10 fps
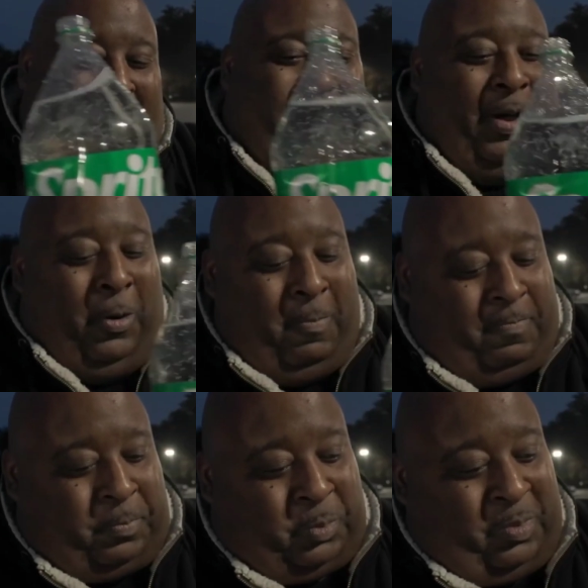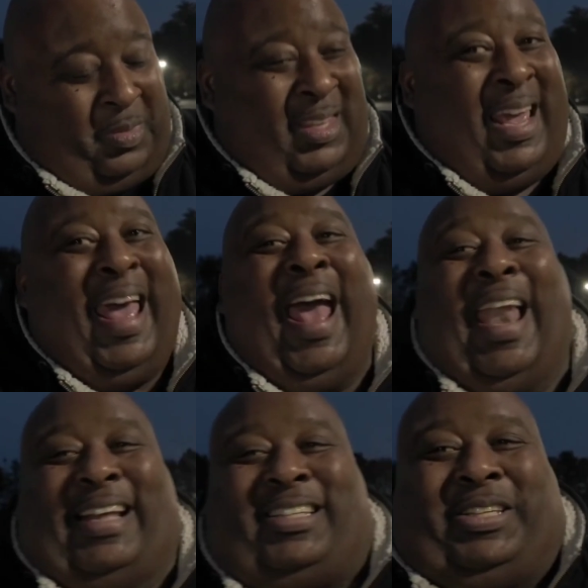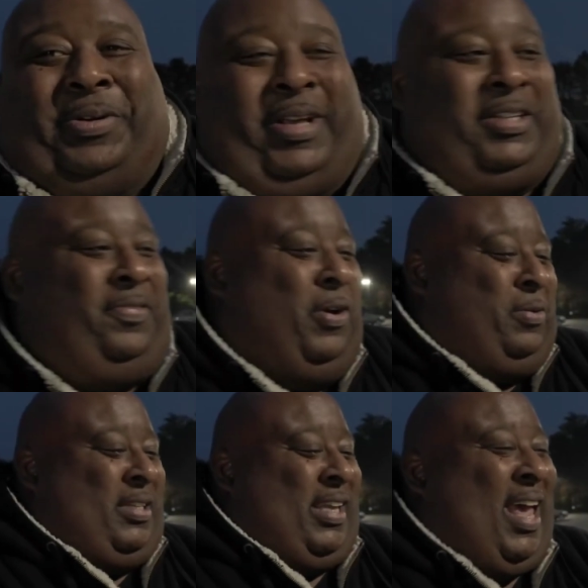So. Just a man in the let's night. Let's do this, folks.